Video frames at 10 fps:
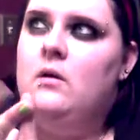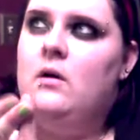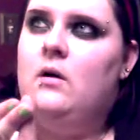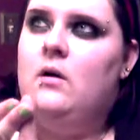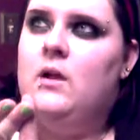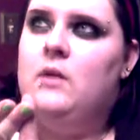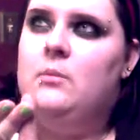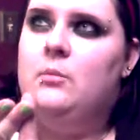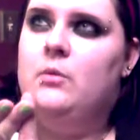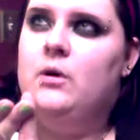Oh, I can't
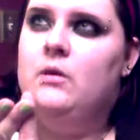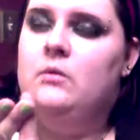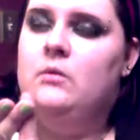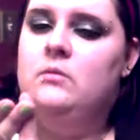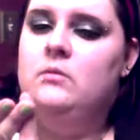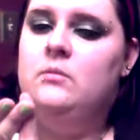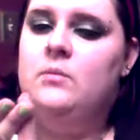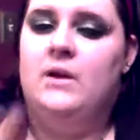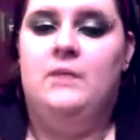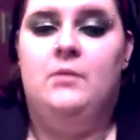remember where.
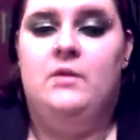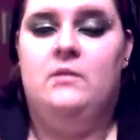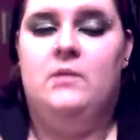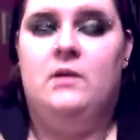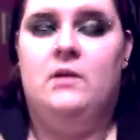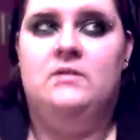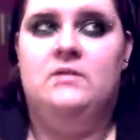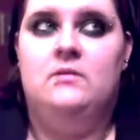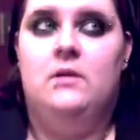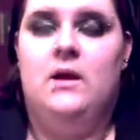But I'm with him now, and he's
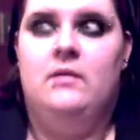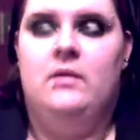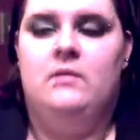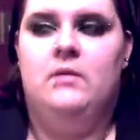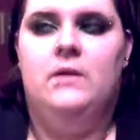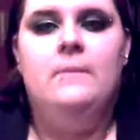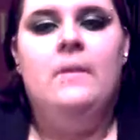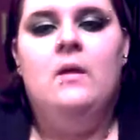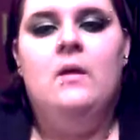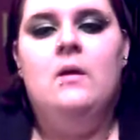still alive, thankfully.
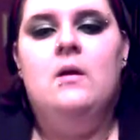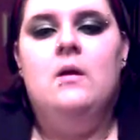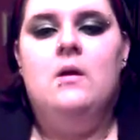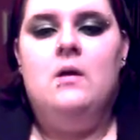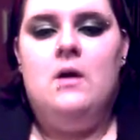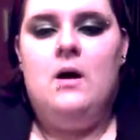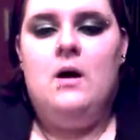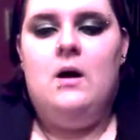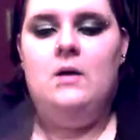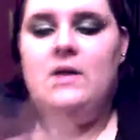
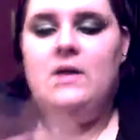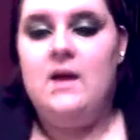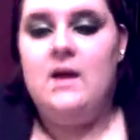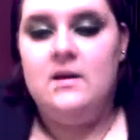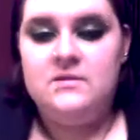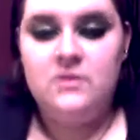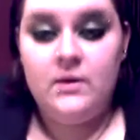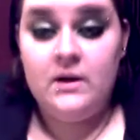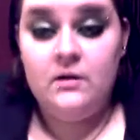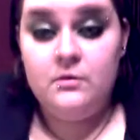Uh, yeah, so
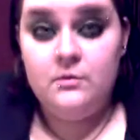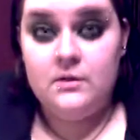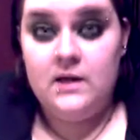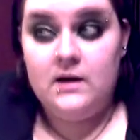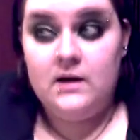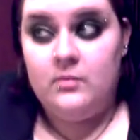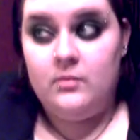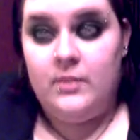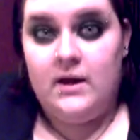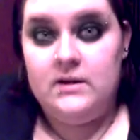I go through a lot of
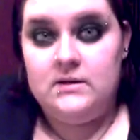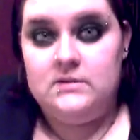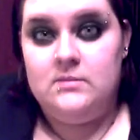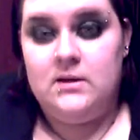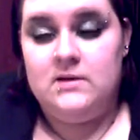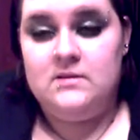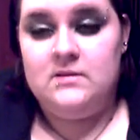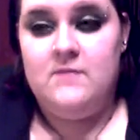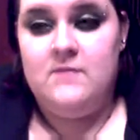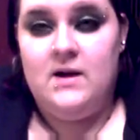companions because
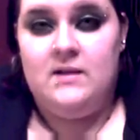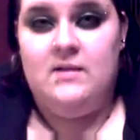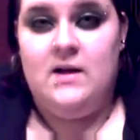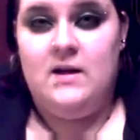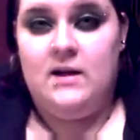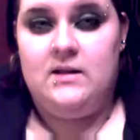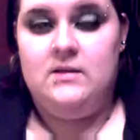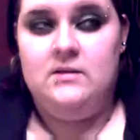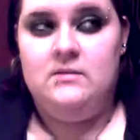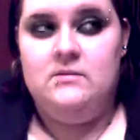of the fact that I
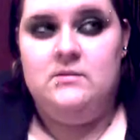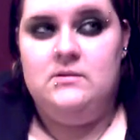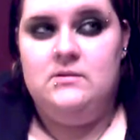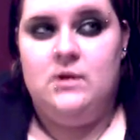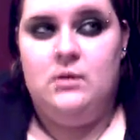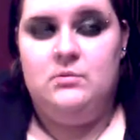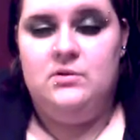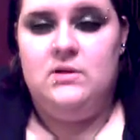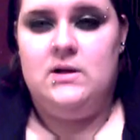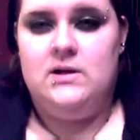go
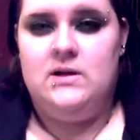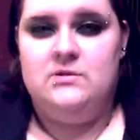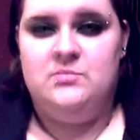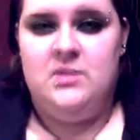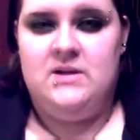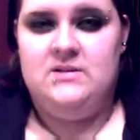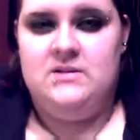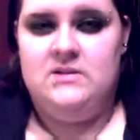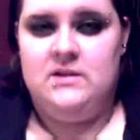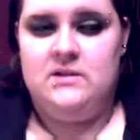into a lot of dangerous
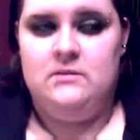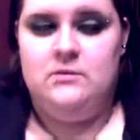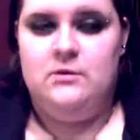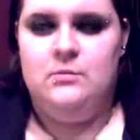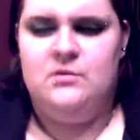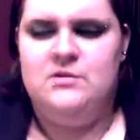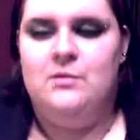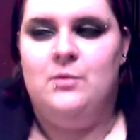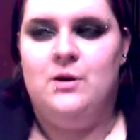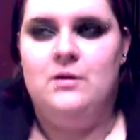places and let them do most
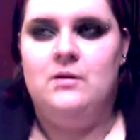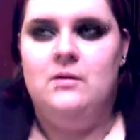of the work.